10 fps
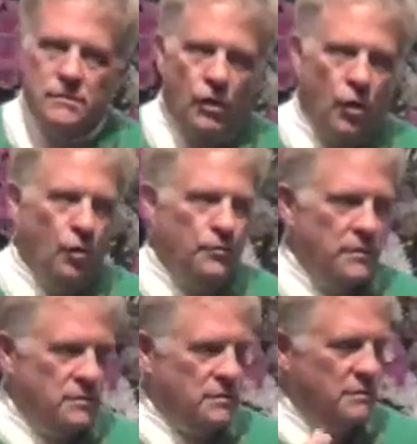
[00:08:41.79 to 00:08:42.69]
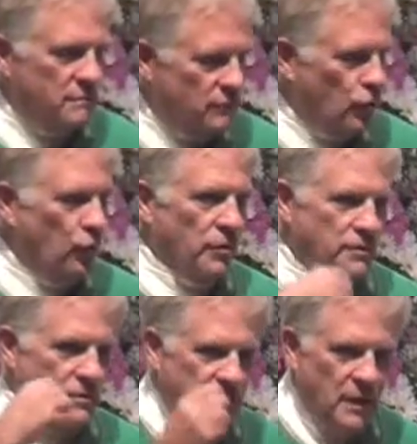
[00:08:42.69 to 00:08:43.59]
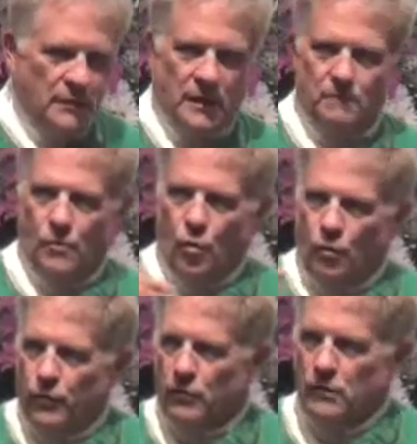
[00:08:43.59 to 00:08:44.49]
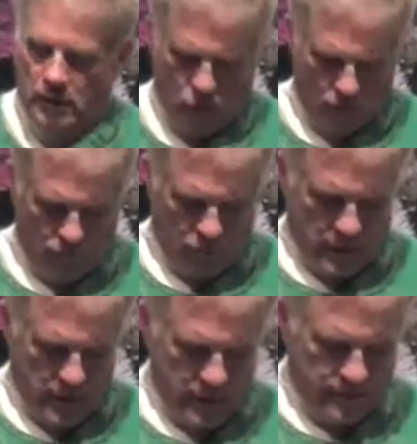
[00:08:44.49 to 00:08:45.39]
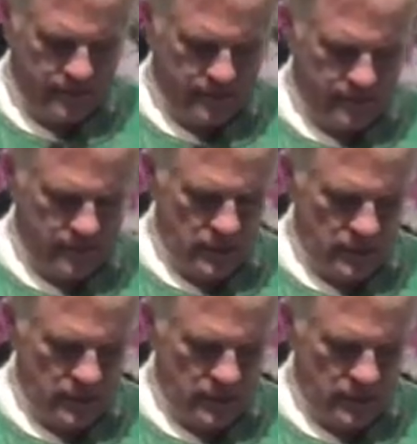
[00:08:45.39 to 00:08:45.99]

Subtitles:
So this Lourdes is coming up over and over again.